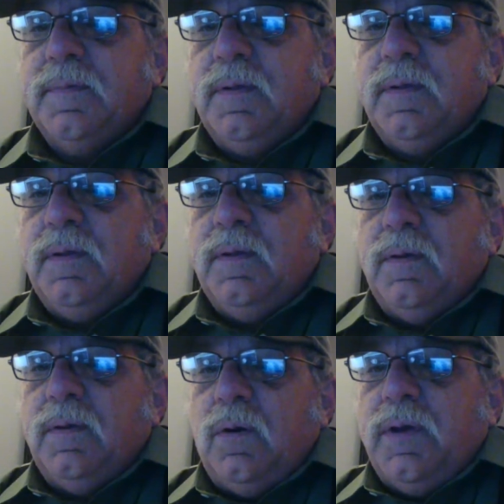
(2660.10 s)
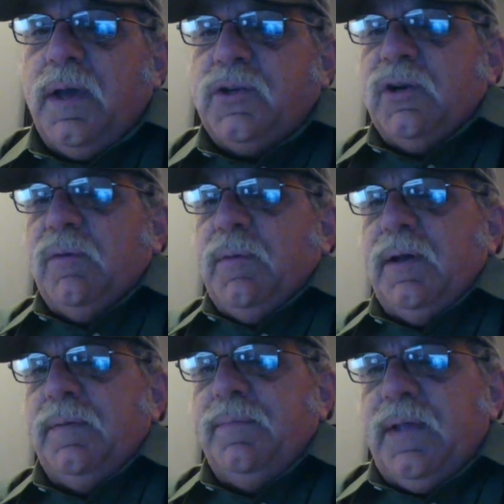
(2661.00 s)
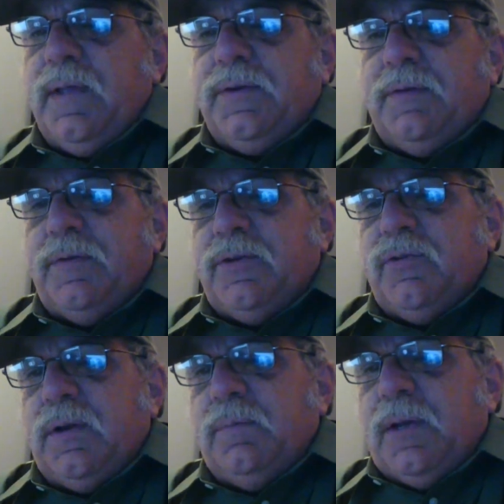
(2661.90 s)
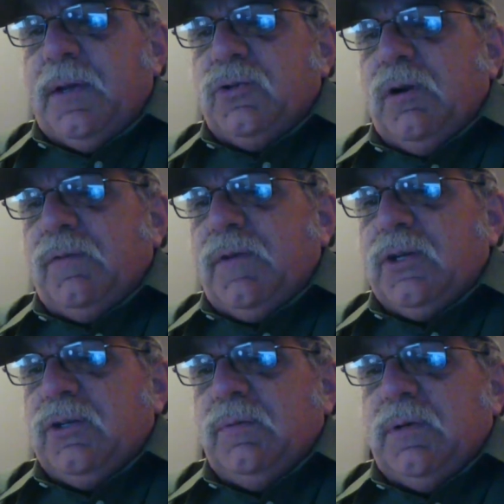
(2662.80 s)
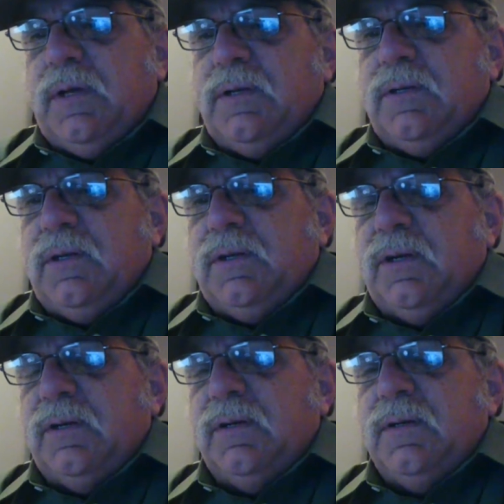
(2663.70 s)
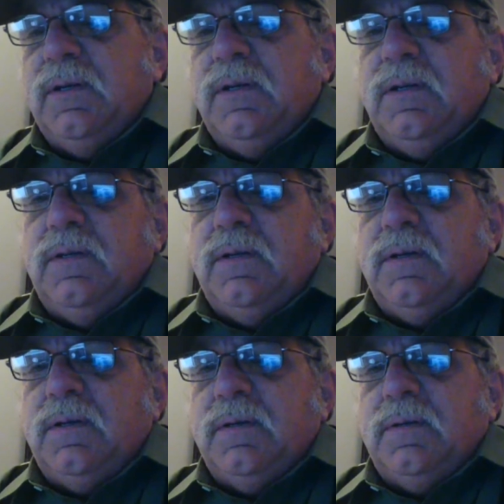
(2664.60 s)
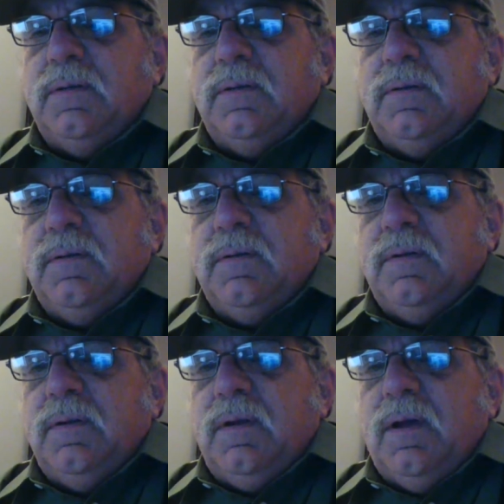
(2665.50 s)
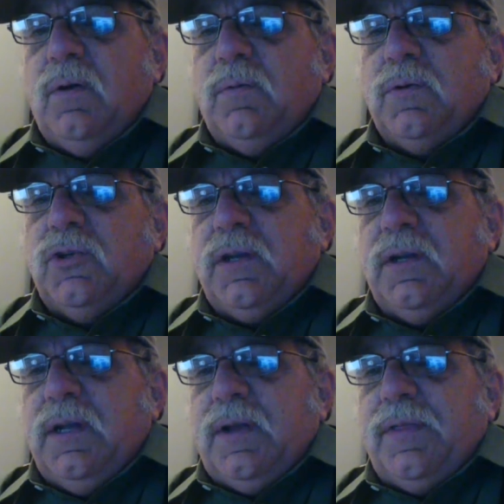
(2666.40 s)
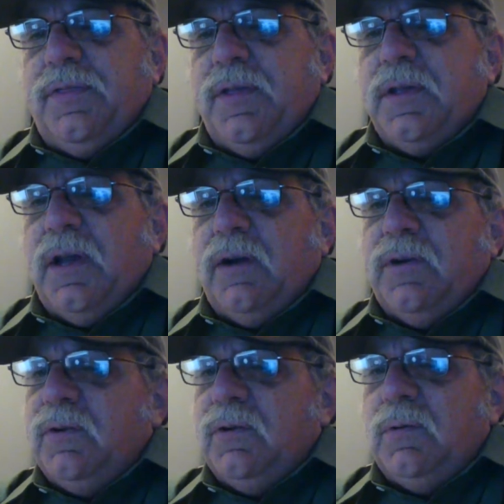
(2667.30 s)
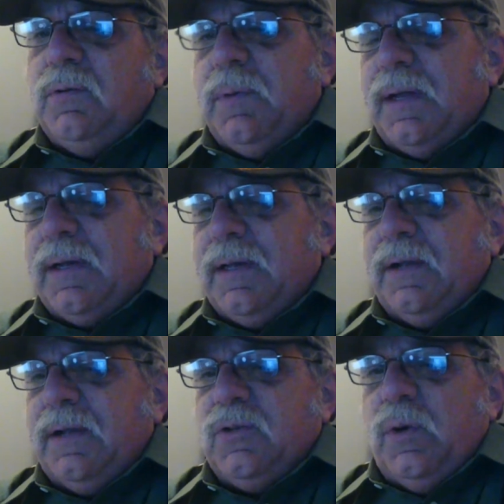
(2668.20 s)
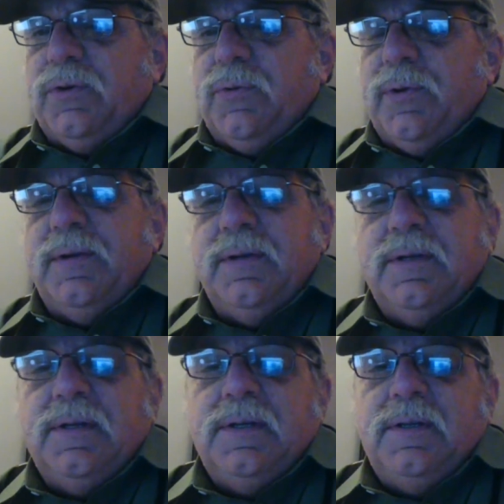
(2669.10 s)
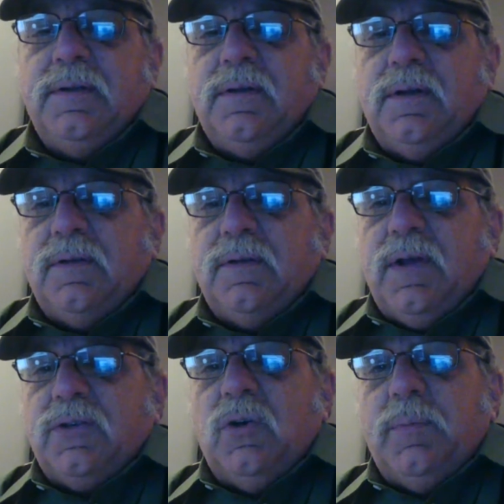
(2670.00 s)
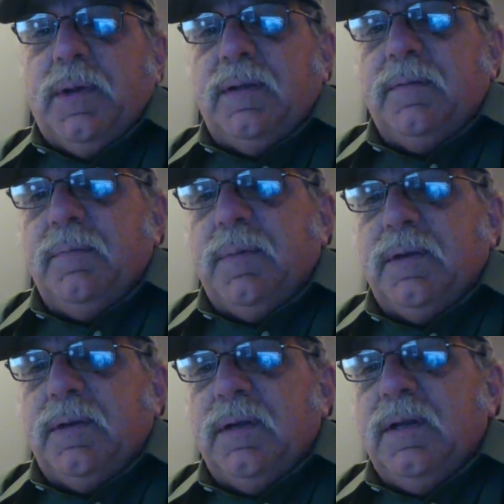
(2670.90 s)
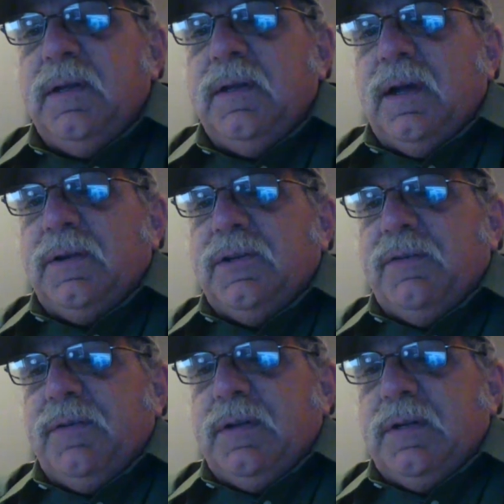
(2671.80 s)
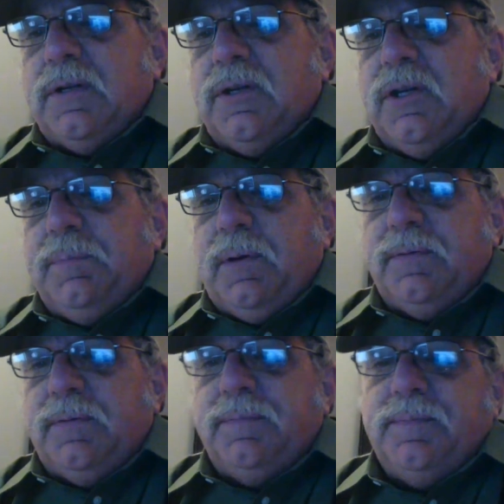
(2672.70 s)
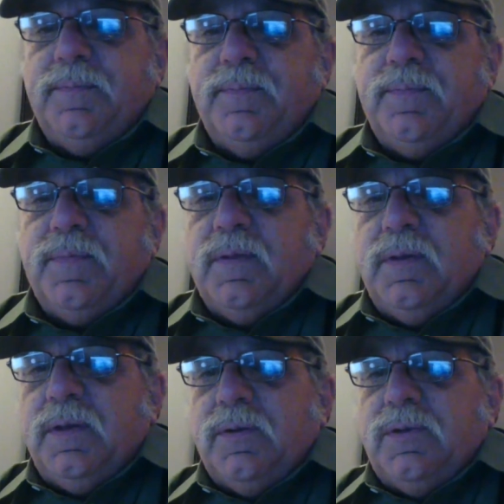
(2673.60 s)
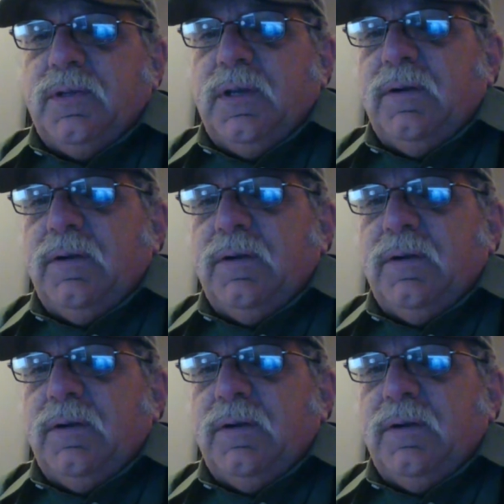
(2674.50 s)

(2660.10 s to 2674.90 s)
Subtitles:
Okay, Jeremiah. I'll definitely try to make sure I've got you when I get done here. I'll go and check it out. I think I already do, but I can't swear to it because I've got so many. But I'll definitely look you up on here and see how it's going.